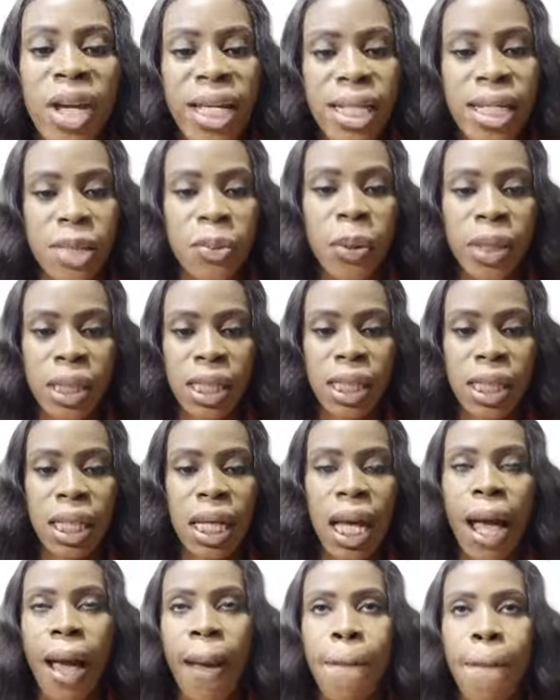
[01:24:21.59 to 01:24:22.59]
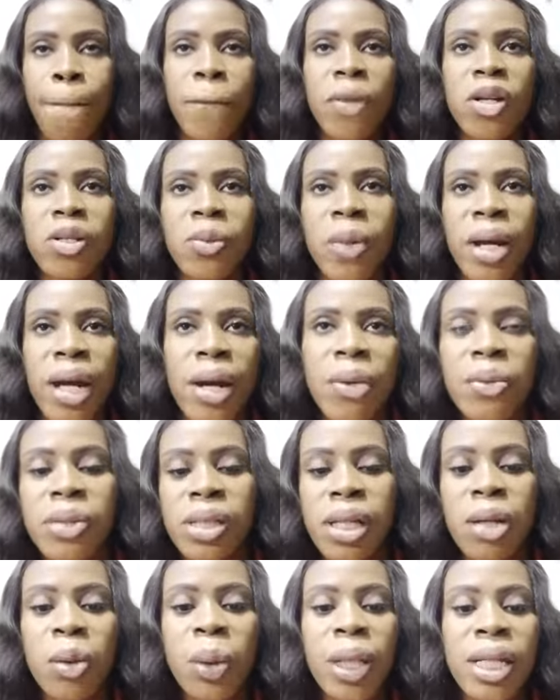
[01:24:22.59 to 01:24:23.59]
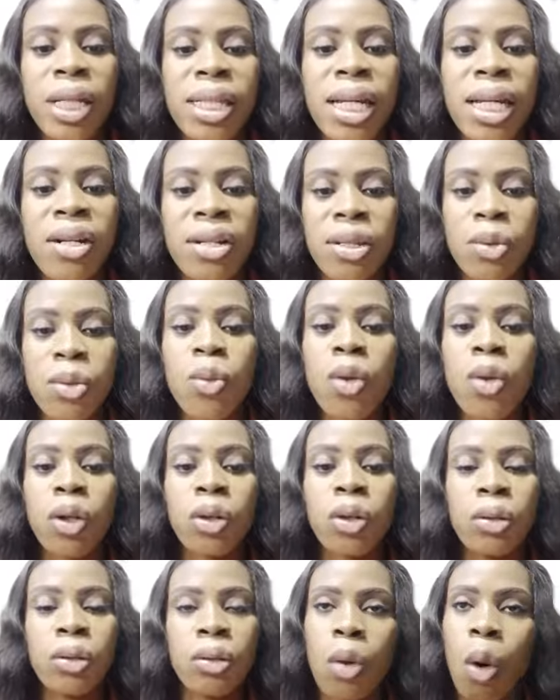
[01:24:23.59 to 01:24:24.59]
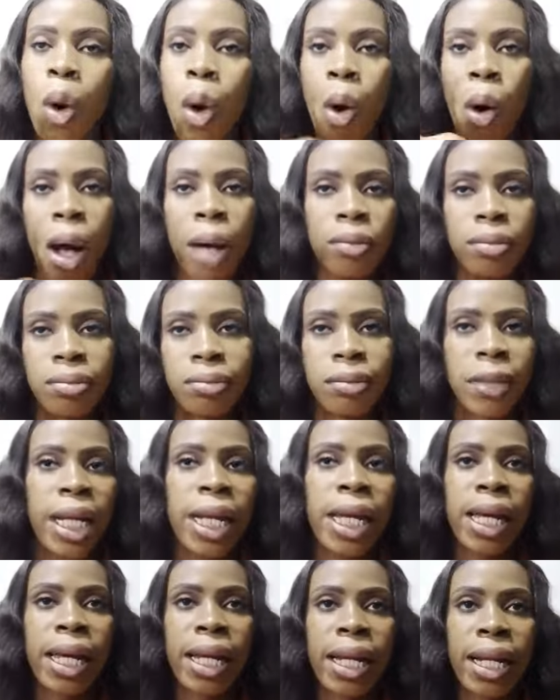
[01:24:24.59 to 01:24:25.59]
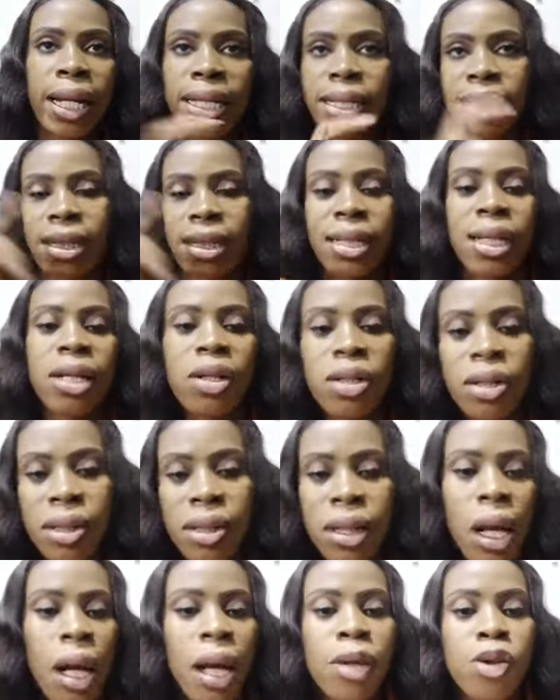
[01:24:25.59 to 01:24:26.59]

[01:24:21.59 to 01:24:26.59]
exporting. Most buyers will say, okay, send us one, or let's say send us